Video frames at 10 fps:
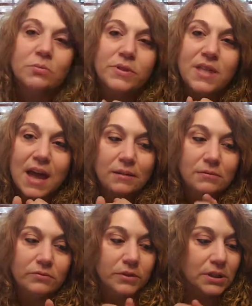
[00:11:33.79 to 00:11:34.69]
doing that
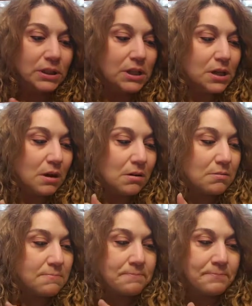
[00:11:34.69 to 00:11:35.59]
really
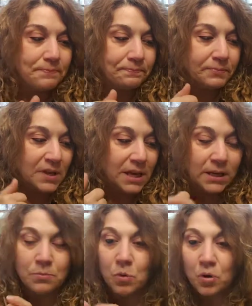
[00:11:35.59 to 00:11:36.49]
um,
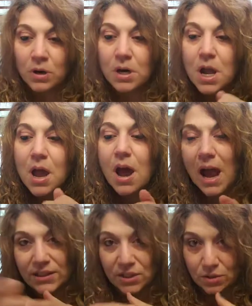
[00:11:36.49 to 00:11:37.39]
anymore.
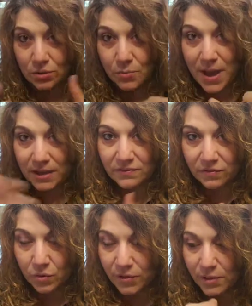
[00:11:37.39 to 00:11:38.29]
I still go back
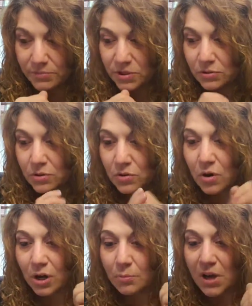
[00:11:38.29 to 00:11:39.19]
and forth up to New
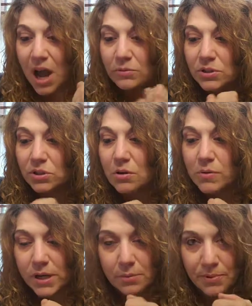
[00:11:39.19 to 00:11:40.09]
York, but I was
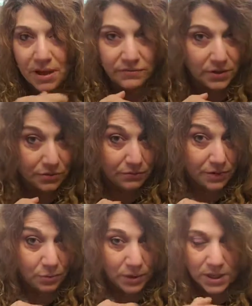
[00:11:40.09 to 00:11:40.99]
going up every
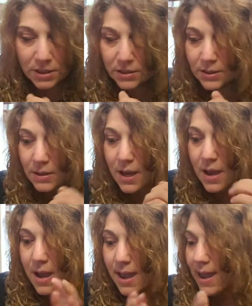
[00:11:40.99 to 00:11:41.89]
three weeks.
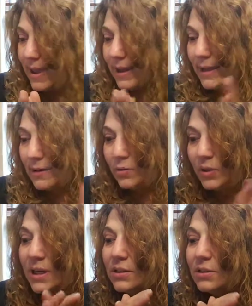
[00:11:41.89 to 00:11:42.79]
And I
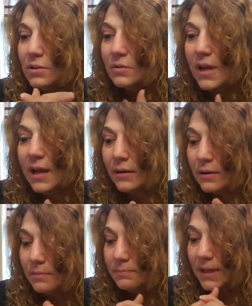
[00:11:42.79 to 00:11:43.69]
don't need to do that
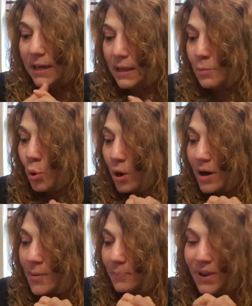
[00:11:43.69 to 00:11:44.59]
um,
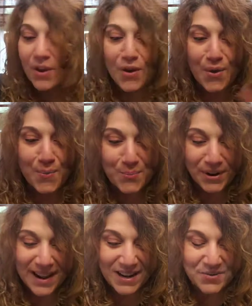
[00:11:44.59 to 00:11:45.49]
anymore.
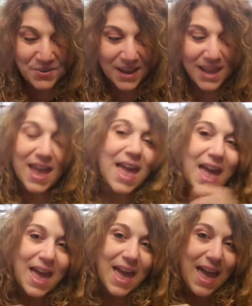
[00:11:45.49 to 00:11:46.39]
But anyway,
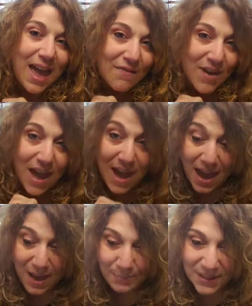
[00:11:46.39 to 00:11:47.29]
have a
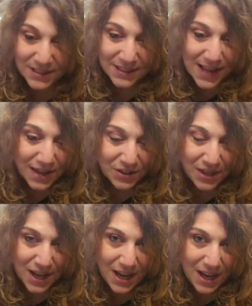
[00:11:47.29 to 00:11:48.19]
happy
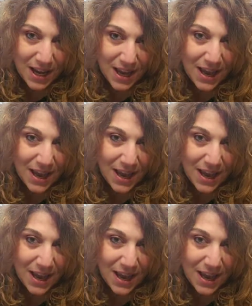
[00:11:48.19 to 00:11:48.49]
Saturday.